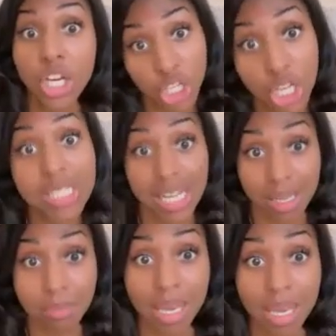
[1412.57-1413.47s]
You're
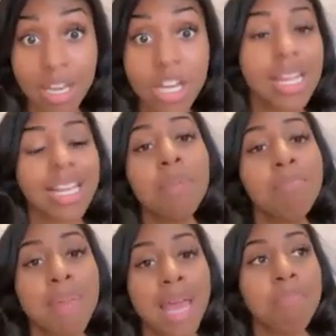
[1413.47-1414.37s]
telling me, like,
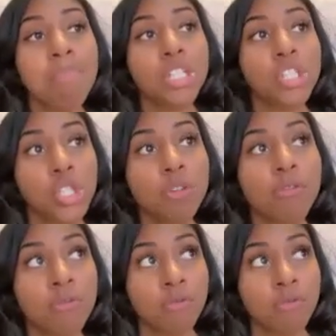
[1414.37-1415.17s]
it makes you